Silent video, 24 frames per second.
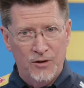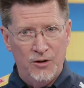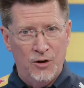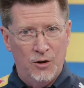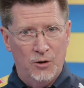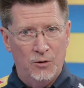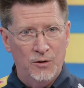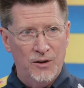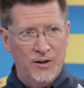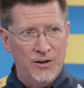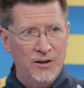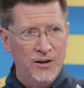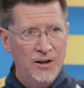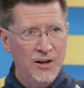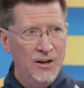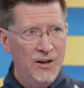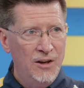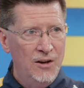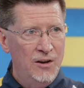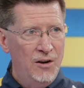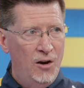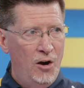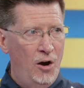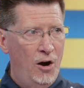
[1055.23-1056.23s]
you know, and
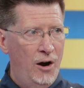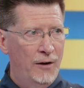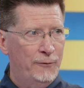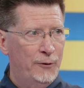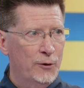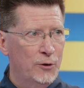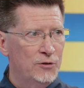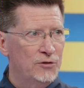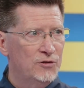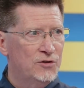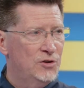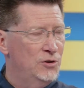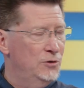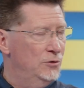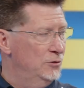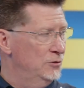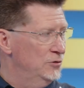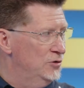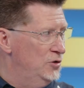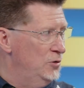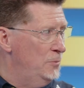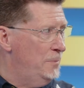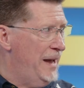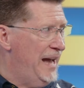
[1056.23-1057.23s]
offered
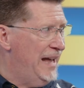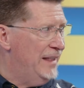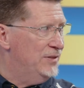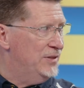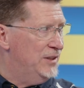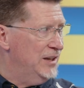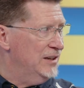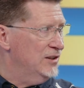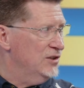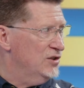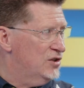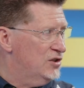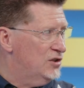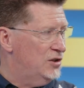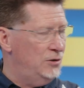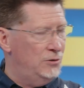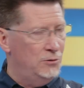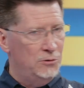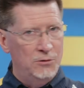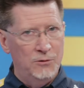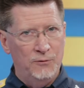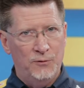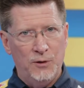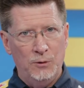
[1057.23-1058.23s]
to do bad things to
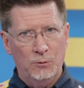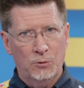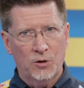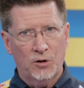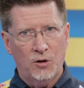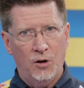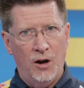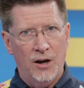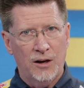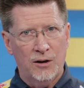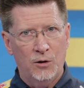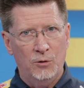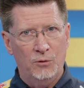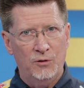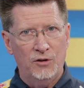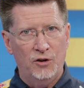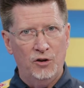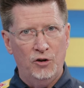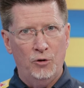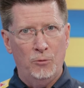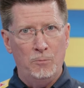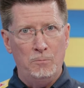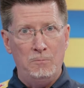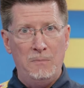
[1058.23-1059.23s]
you if you were caught
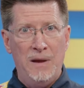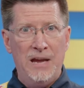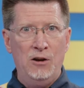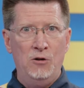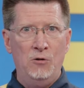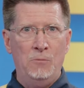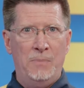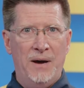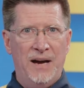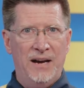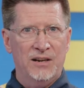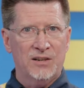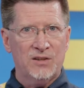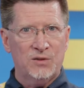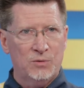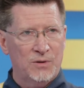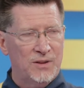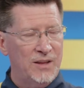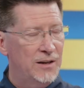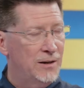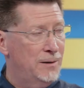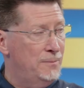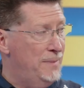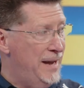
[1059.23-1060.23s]
going to your mailbox
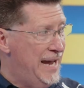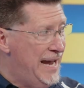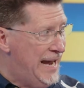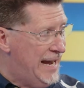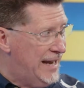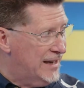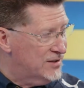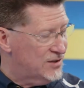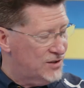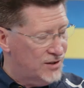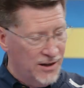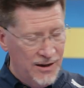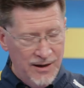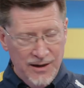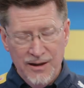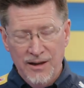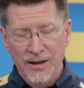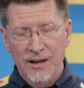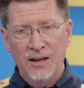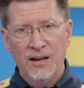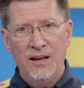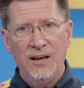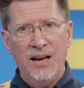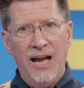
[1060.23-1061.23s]
without a mask.
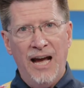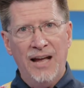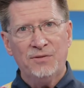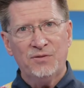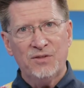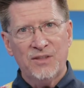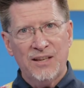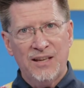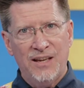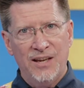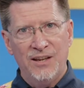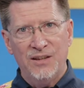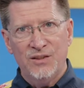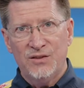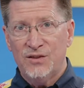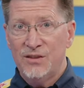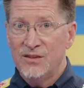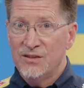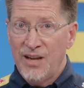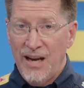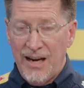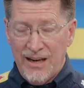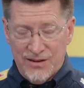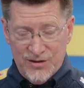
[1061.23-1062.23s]
Not the
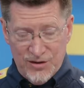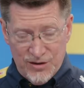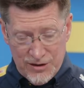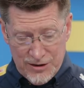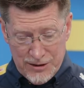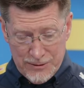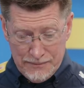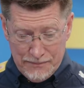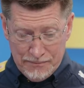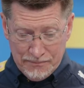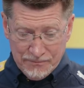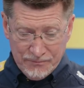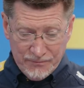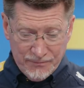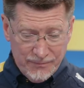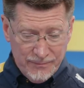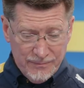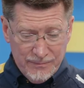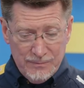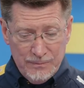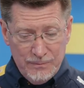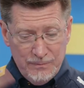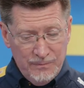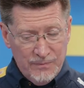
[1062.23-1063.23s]
case in Texas.
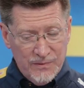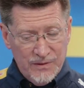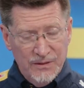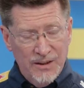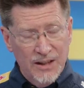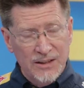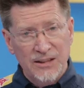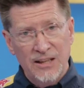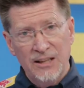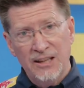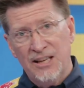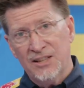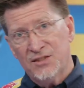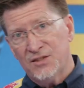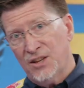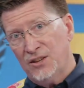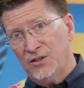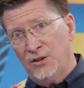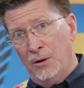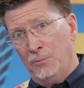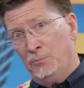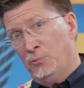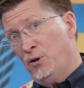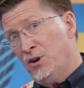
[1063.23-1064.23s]
Nonetheless,
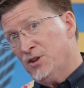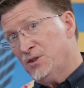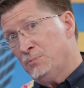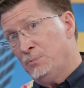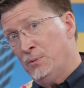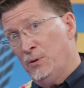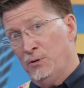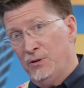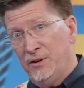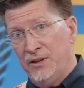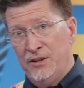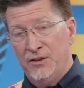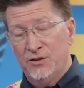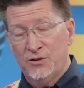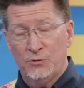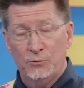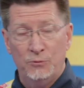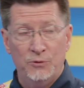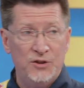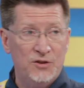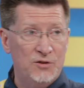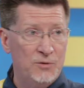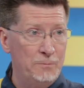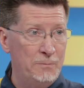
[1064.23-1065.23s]
I thought Prosperity as
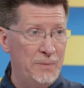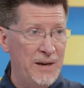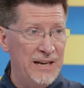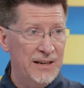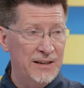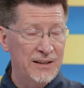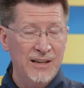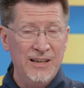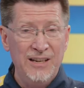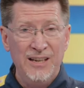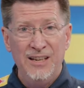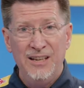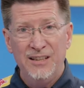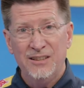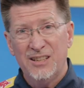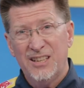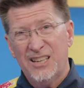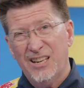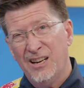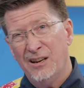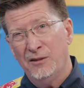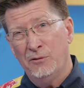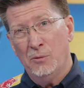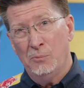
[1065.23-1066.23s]
a region bank
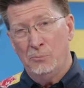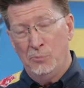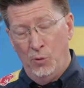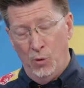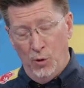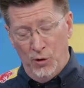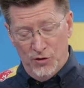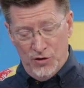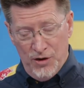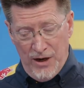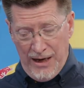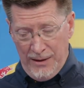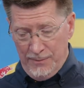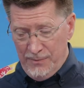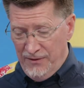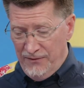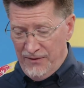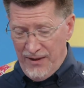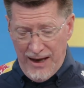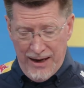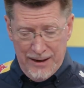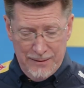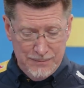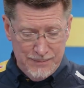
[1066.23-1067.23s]
did kind of a poor job
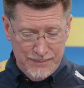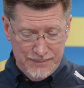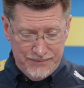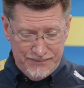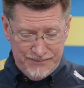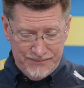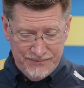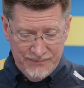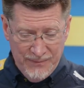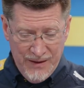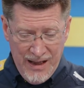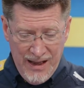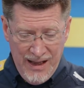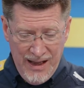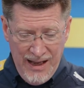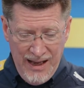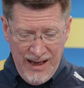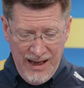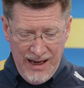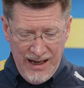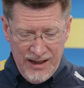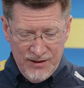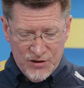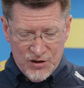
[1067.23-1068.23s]
of that.
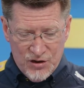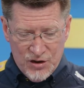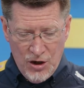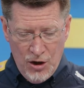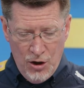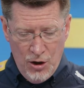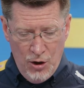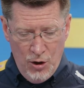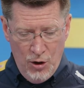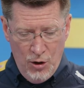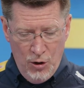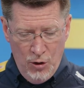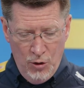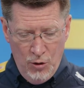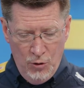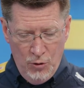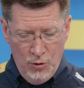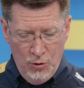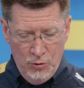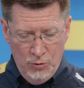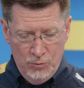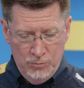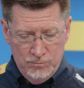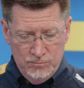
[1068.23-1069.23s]
And
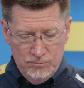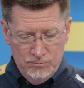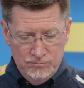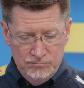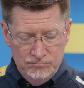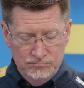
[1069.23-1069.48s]
so